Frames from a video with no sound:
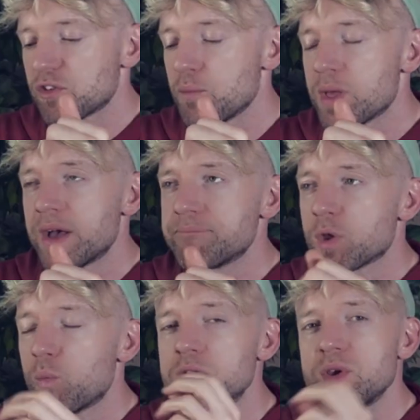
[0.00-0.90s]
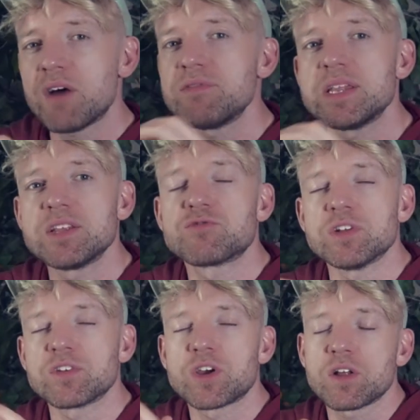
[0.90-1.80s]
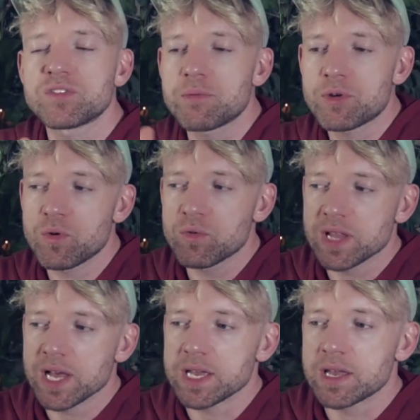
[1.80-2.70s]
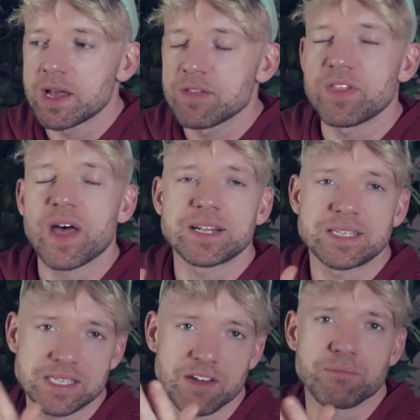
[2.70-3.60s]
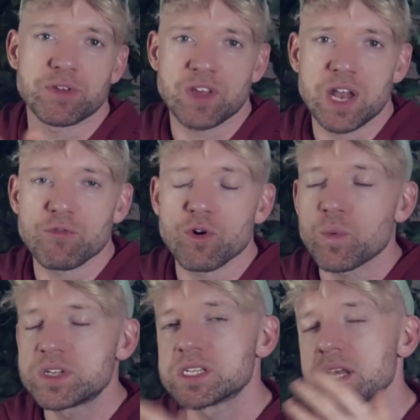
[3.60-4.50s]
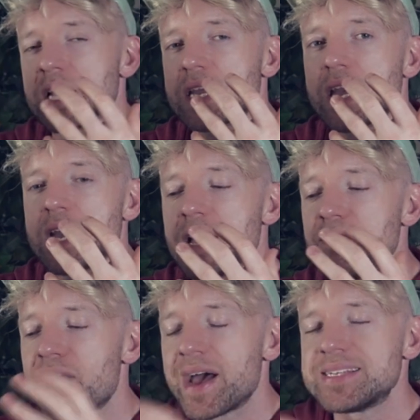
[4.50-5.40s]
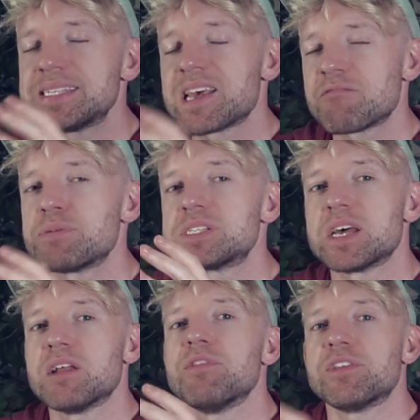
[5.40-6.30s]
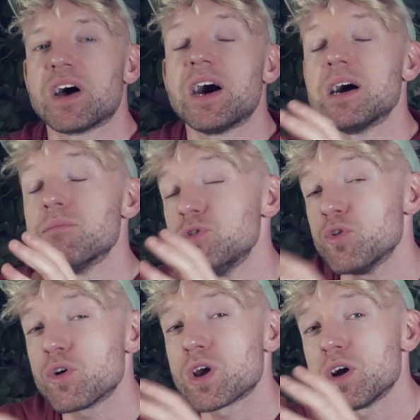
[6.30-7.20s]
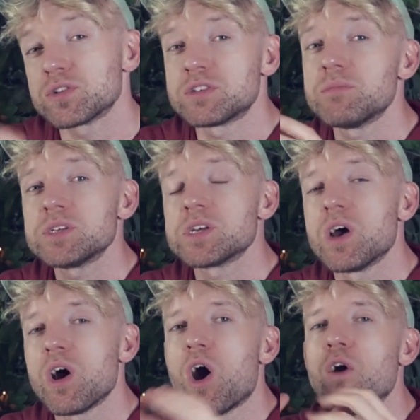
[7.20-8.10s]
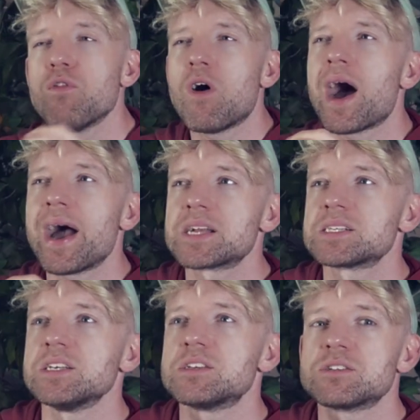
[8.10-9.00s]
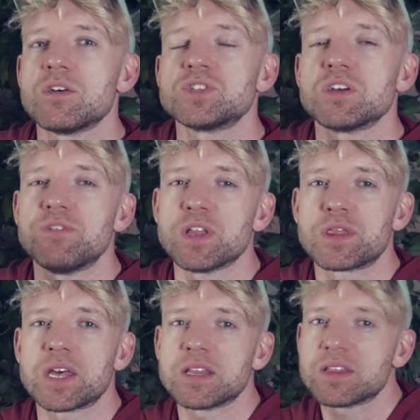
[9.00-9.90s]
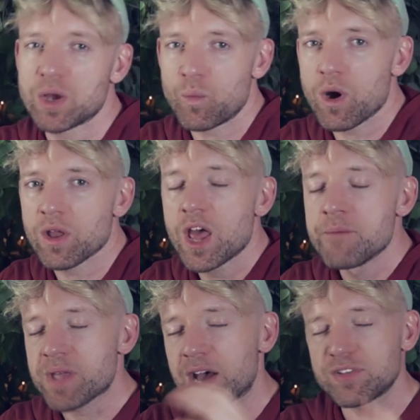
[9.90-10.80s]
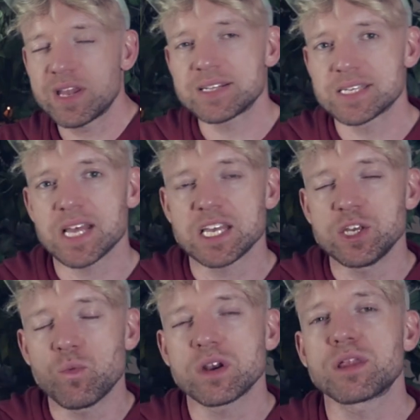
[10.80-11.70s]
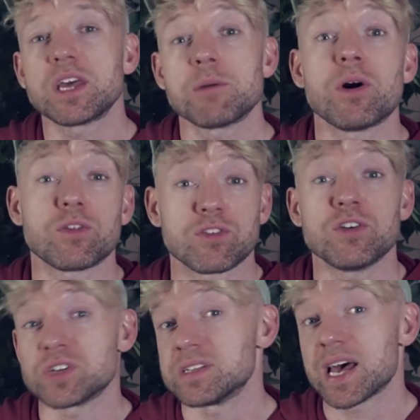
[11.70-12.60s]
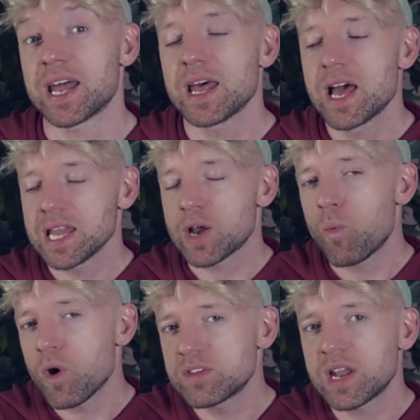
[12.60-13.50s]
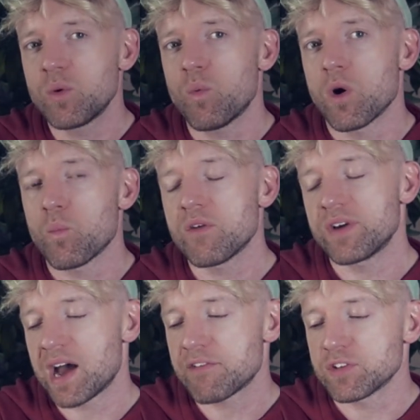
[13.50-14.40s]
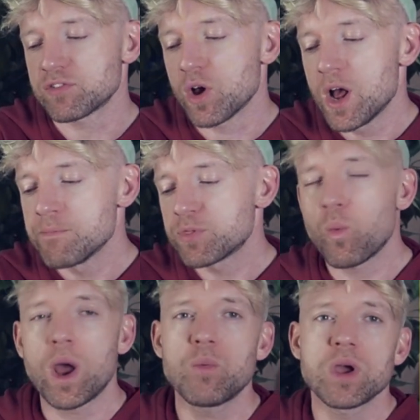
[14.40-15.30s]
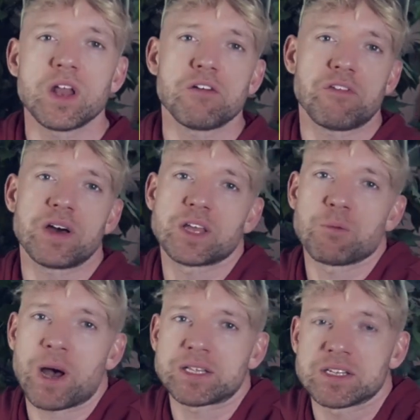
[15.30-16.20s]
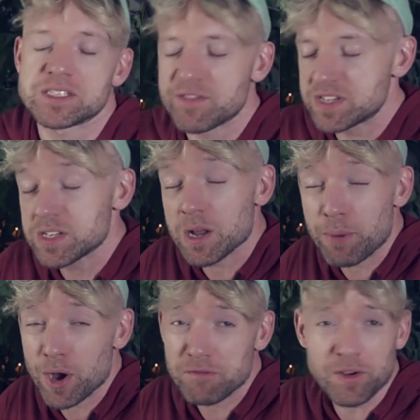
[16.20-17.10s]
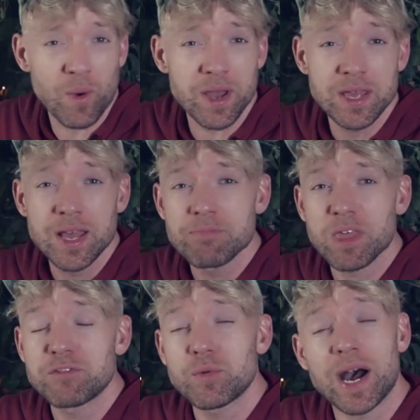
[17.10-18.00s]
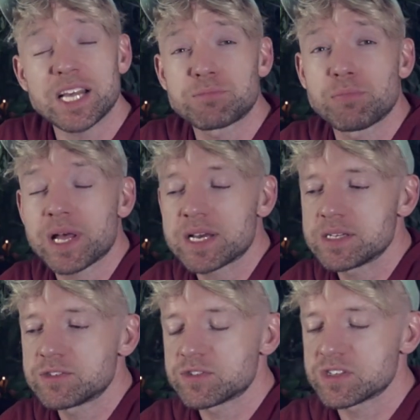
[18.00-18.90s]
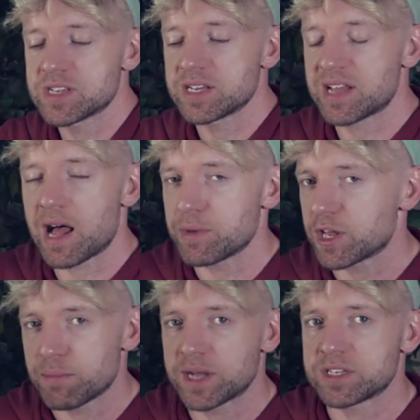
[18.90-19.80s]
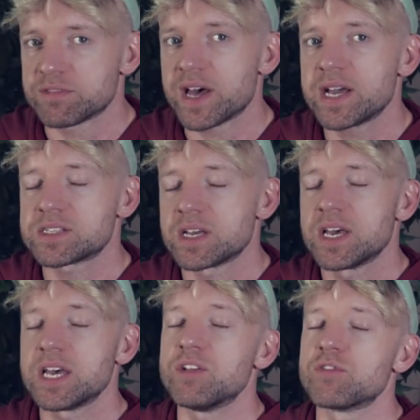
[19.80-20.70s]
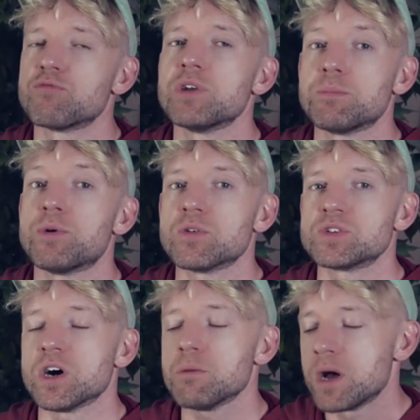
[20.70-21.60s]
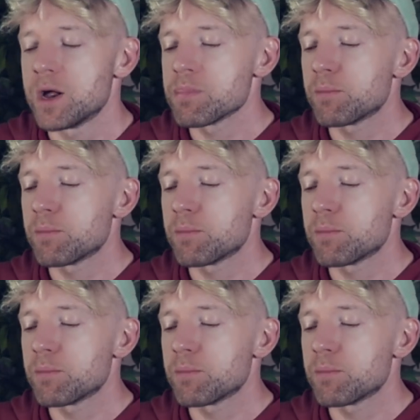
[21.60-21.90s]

So when you have the industry, there's a concept called like the 97% rule, which is that like 97% of the time, your customers are not actually searching for the thing that they want. I say that to say you want to think about search intent. Like, what do they want? What are they after? So the way we're going to find competitors, now this isn't a perfect way. If you ask Perplexity just to say, tell me the competitive X, it does a really poor job.